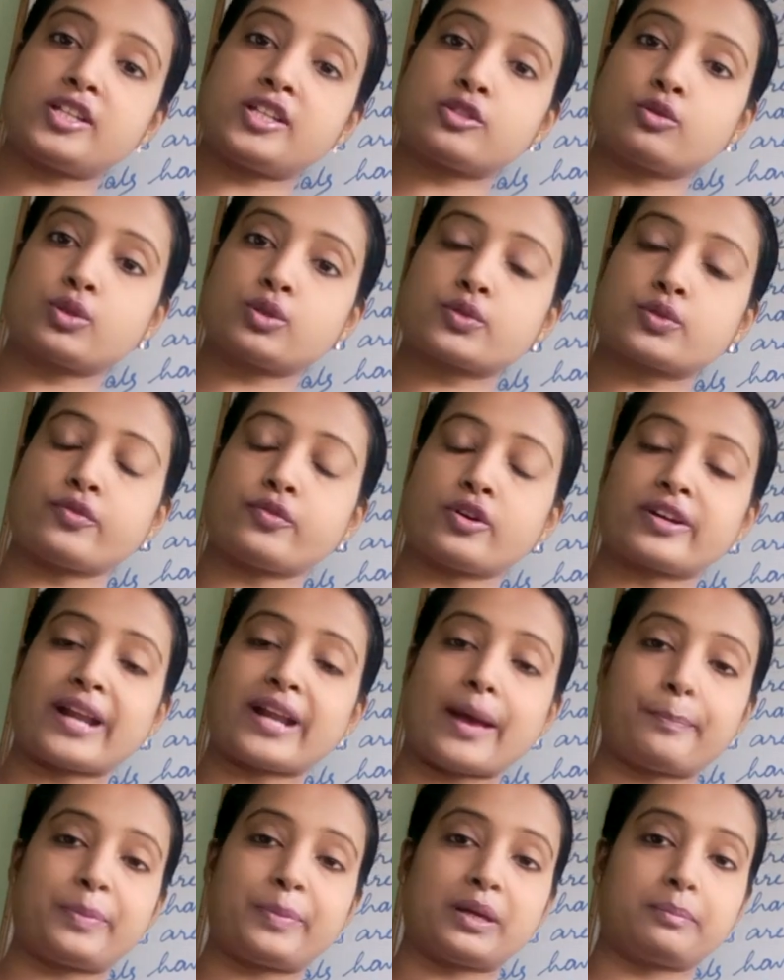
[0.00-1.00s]
is used for
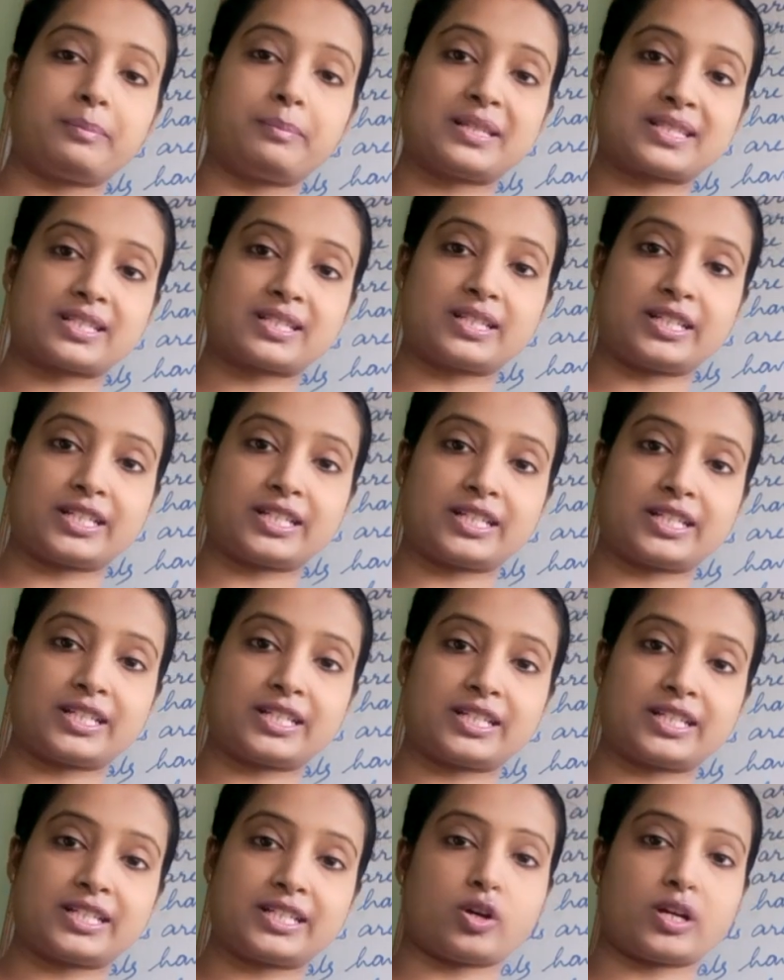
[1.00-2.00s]
wrapping
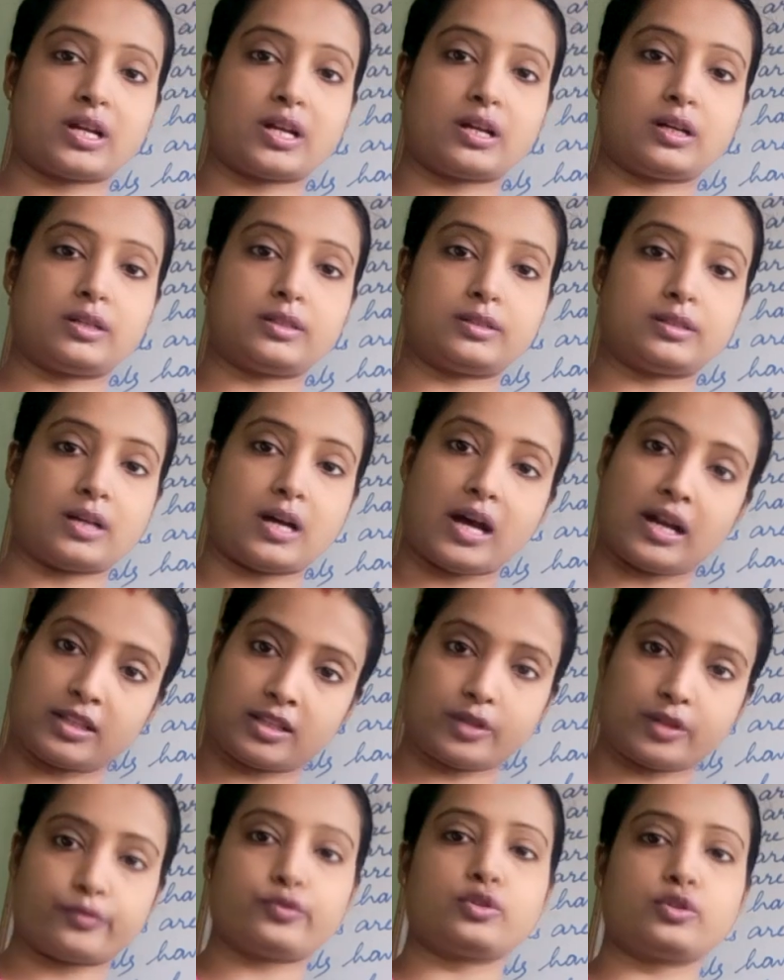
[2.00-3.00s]
biscuits or
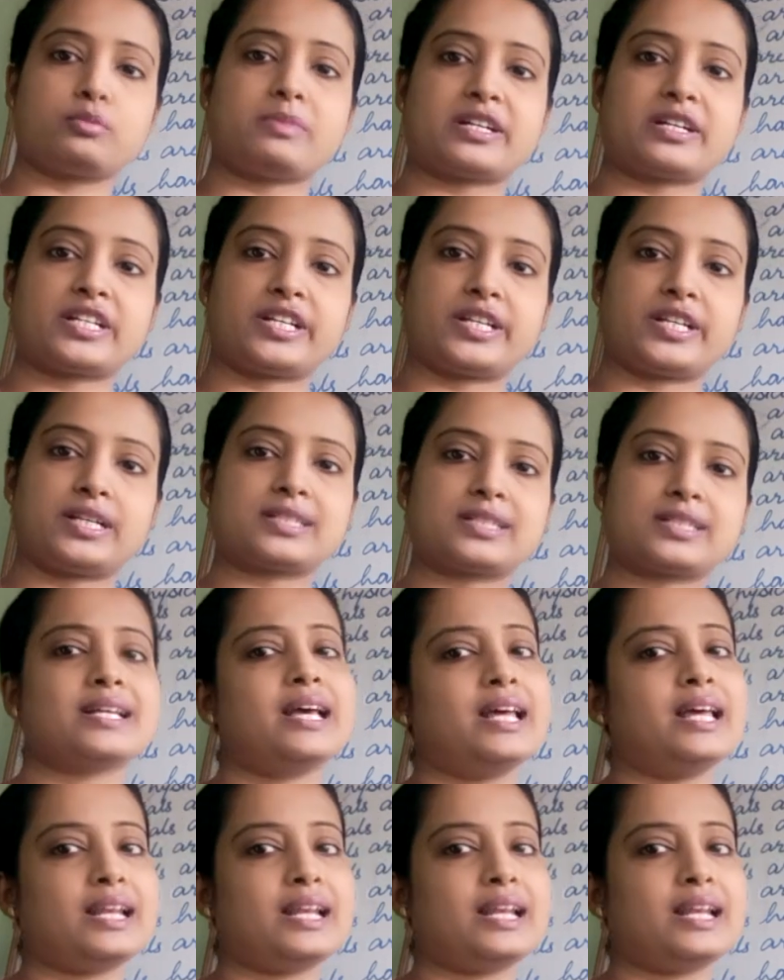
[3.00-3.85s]
other food materials